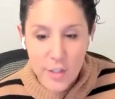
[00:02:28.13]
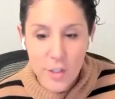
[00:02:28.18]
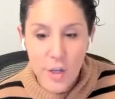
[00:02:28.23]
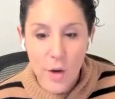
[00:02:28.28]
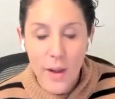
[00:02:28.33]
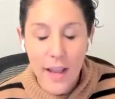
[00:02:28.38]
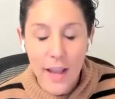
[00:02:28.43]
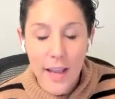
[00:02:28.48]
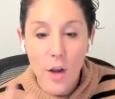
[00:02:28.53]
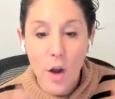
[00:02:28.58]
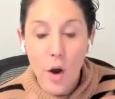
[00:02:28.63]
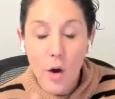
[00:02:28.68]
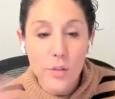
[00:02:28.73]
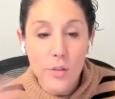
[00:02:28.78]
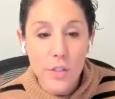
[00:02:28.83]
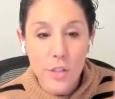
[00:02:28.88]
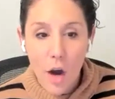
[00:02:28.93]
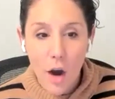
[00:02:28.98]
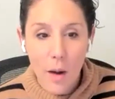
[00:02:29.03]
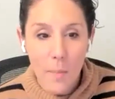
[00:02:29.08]
So it
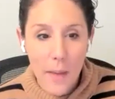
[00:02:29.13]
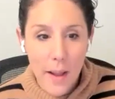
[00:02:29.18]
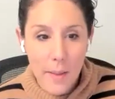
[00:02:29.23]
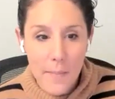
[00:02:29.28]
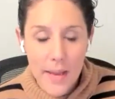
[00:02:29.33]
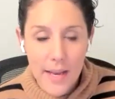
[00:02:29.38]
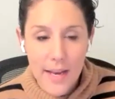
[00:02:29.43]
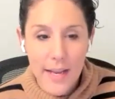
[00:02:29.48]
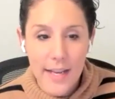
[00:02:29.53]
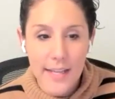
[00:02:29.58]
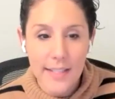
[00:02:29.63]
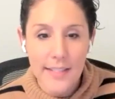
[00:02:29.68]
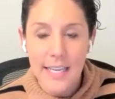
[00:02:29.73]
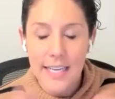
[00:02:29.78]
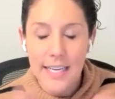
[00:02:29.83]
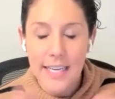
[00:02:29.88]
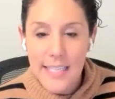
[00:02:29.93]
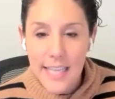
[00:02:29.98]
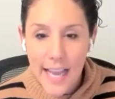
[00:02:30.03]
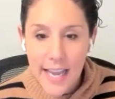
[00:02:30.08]
goes to all my meetings,
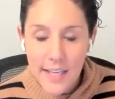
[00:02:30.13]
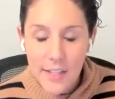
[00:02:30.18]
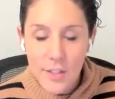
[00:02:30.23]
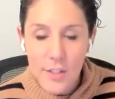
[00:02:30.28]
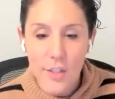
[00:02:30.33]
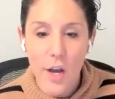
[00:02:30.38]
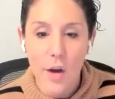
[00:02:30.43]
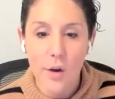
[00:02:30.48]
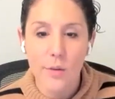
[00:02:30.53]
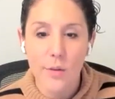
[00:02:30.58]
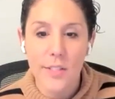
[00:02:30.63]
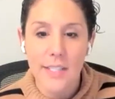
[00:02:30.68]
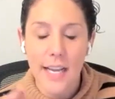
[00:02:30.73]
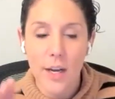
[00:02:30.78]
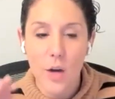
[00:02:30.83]
it takes notes,